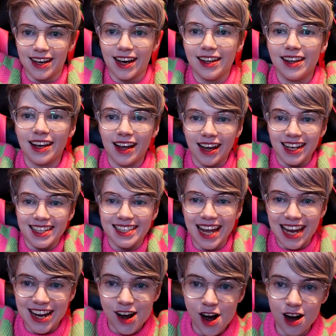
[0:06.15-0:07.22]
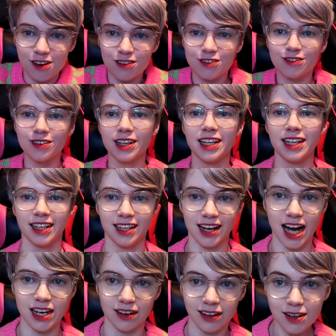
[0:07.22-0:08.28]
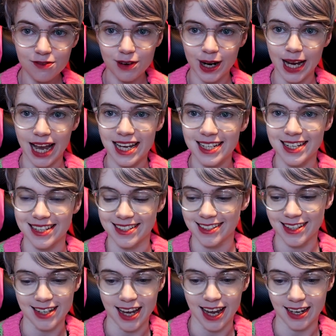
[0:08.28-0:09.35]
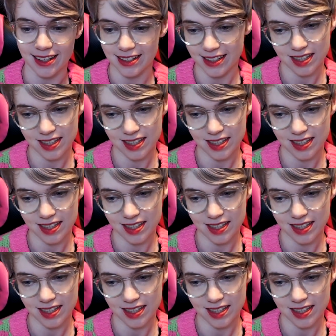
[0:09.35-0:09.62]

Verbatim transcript: I look like I could take off. I know, I look very 80s today.